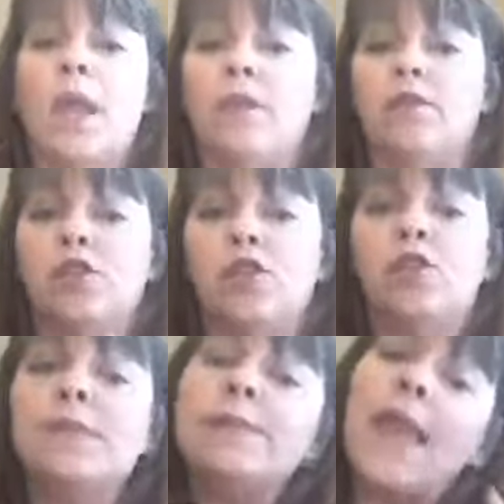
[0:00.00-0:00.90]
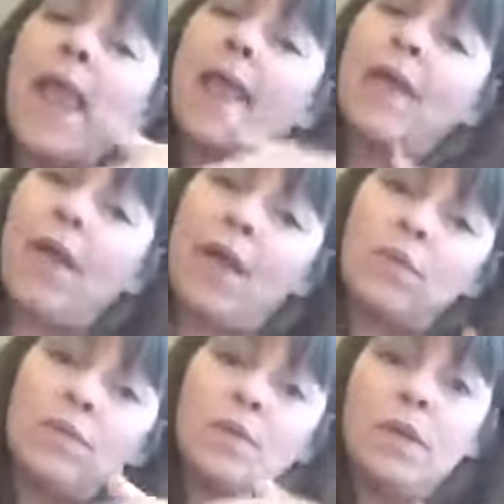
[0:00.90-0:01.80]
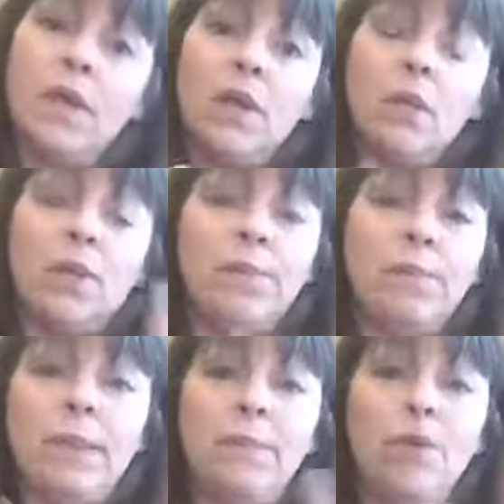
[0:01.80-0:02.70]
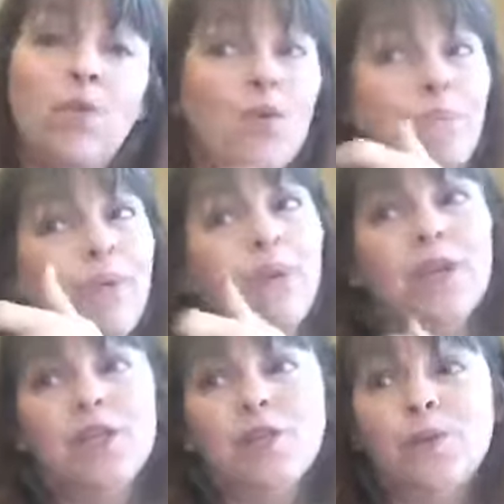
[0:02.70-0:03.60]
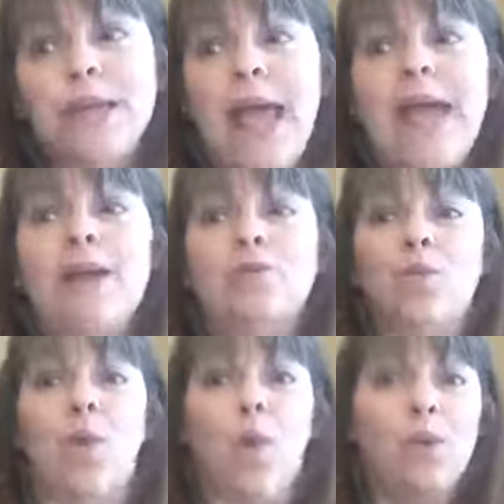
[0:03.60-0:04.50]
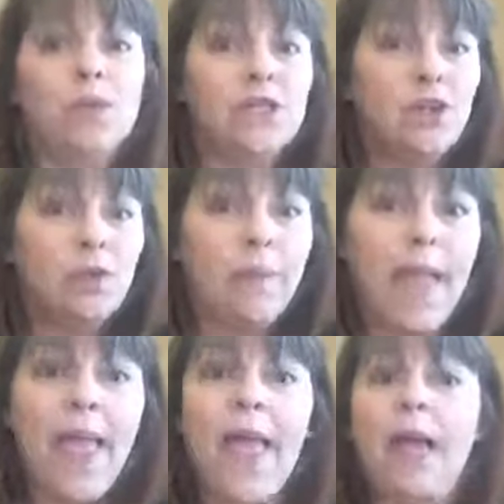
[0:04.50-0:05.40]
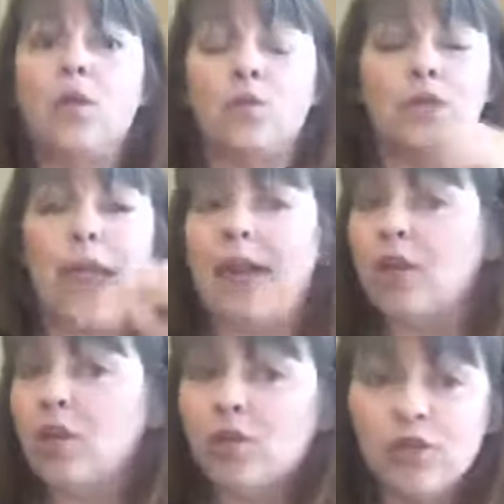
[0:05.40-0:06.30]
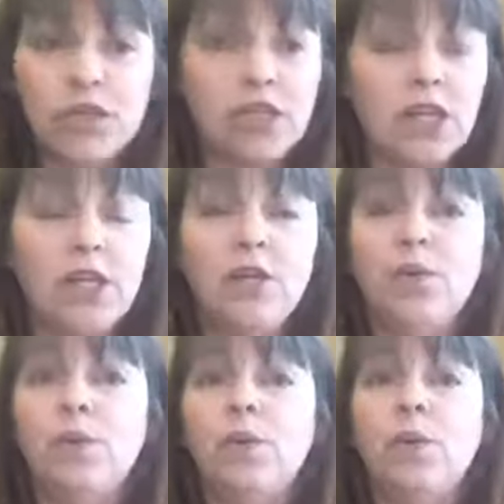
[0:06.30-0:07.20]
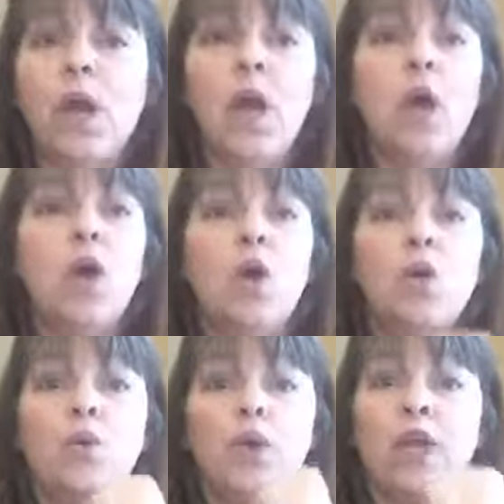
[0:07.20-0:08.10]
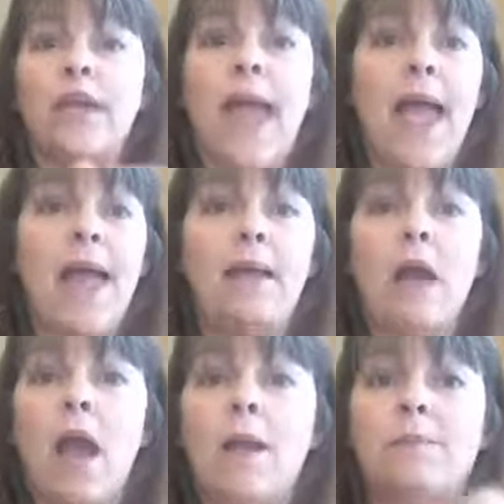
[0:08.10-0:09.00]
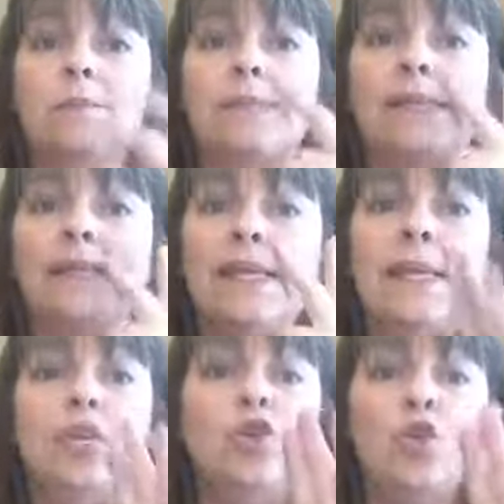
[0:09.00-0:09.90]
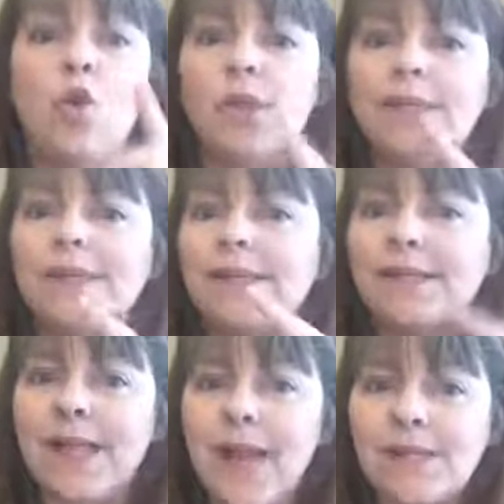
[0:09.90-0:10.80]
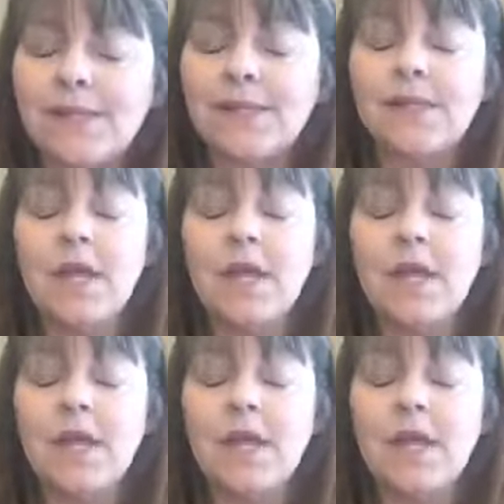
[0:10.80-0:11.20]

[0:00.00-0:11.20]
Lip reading: If you're choosing to hang out with people who are pulling you down, who are holding you back, who are not encouraging you, who are not seeing your success,